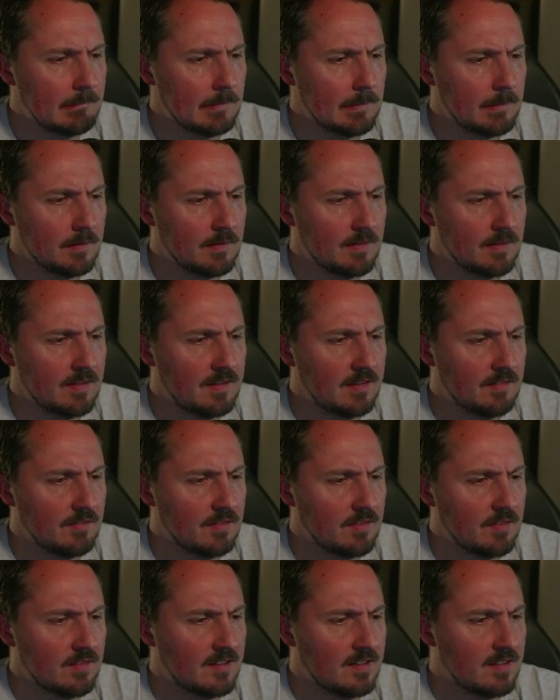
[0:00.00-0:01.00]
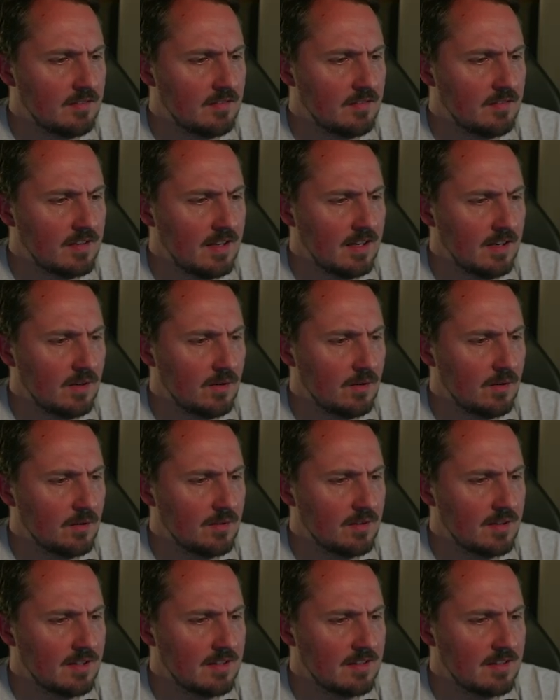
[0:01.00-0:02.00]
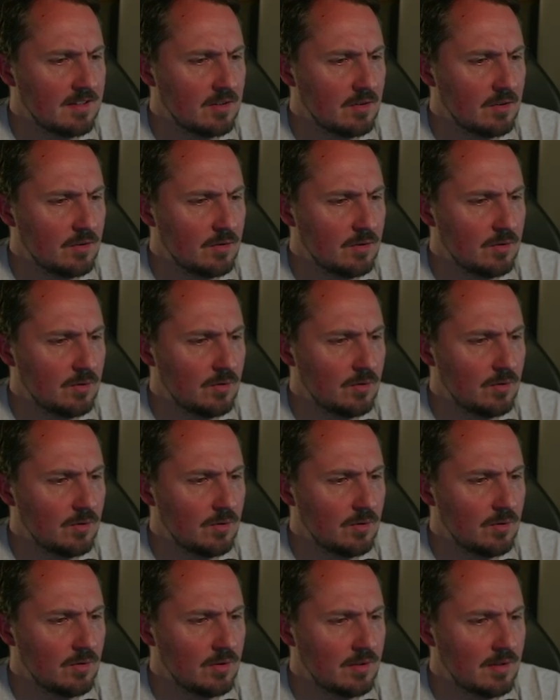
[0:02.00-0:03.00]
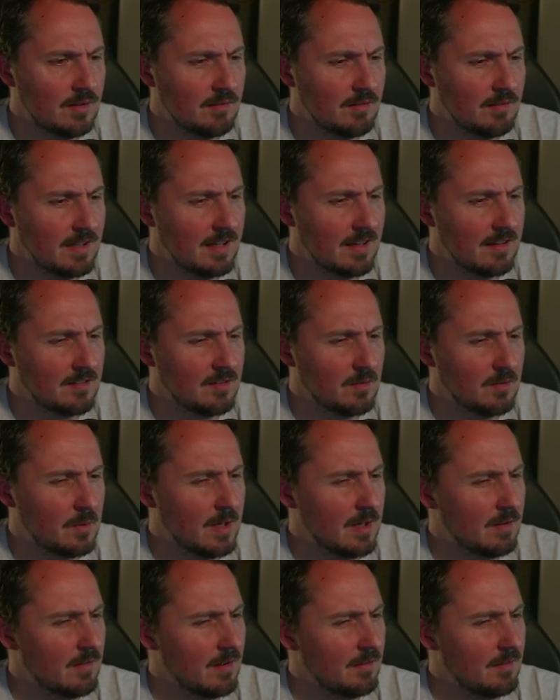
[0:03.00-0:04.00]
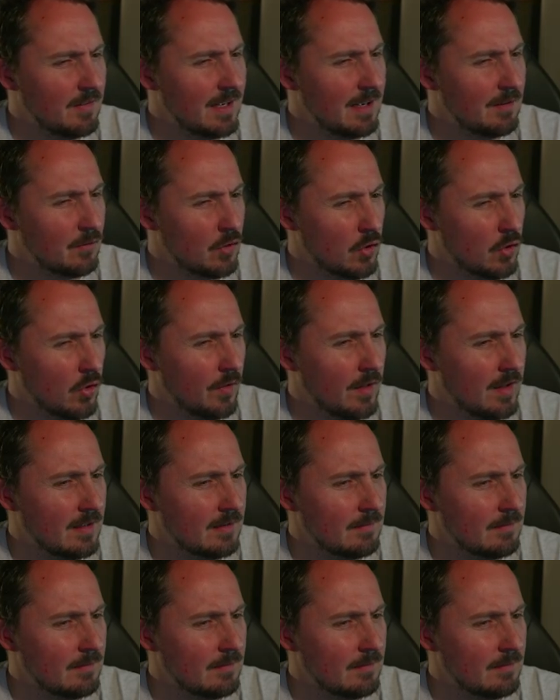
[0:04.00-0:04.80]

Seeing if there's anything else. 82. I think that's the one. I think I've got that.